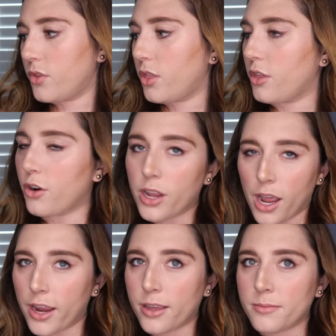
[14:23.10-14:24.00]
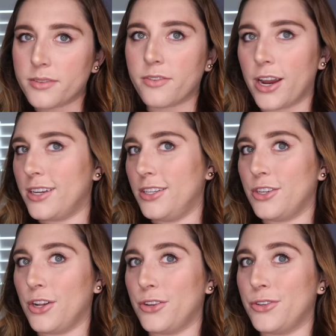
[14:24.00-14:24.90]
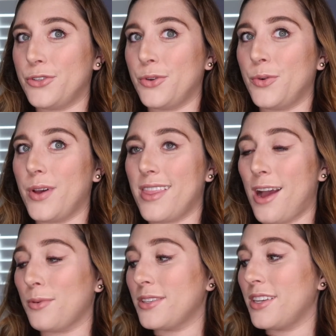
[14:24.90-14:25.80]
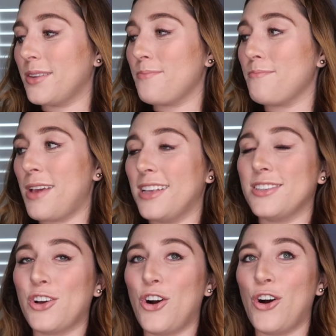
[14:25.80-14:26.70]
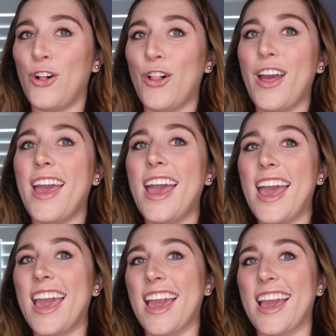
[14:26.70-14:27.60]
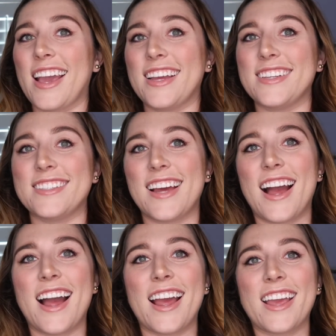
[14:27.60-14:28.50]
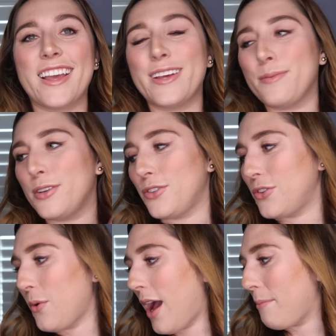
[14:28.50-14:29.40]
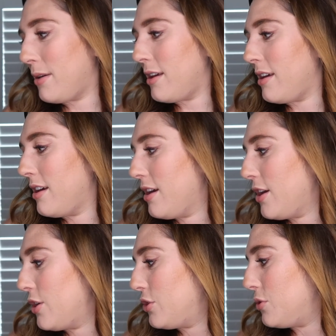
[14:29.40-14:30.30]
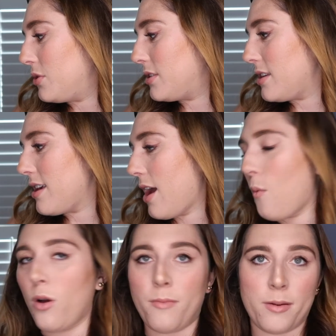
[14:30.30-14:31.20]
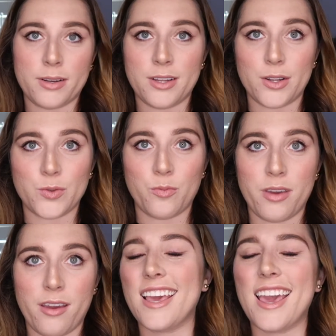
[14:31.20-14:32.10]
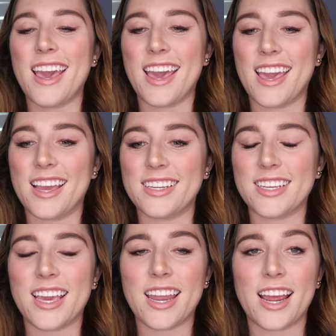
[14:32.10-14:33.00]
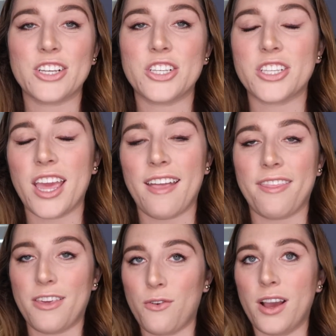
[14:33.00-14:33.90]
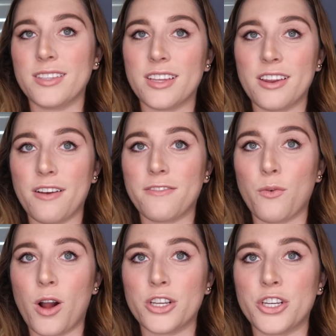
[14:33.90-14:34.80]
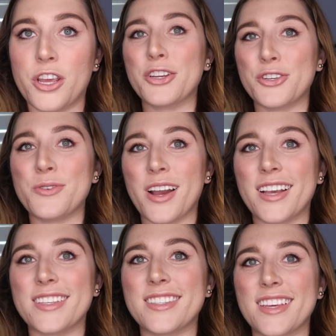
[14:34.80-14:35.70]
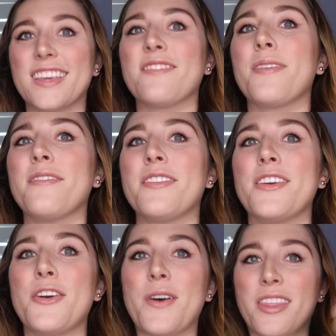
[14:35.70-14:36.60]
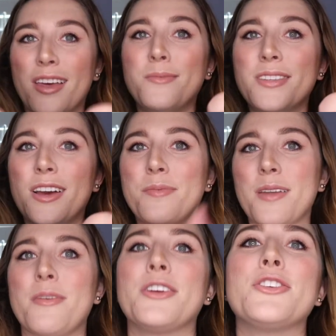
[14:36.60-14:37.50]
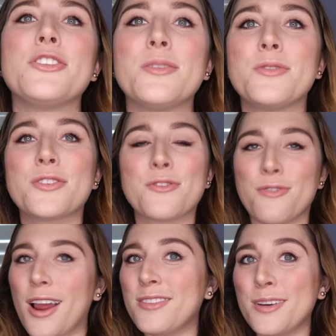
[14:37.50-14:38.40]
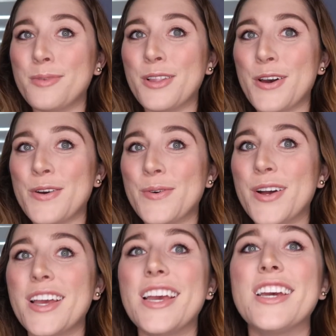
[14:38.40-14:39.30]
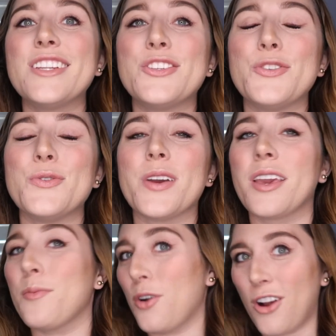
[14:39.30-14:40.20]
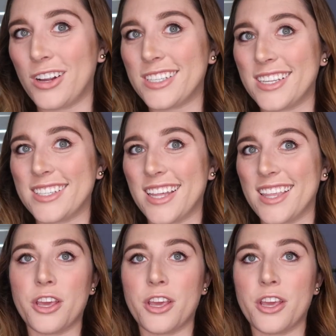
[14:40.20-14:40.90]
30 items for $18, so that was an amazing haul, and I am so happy to see what my results will be. And again, I just can't thank you guys enough for watching. Make sure you guys give my video a thumbs up and make sure you subscribe down below to get more content like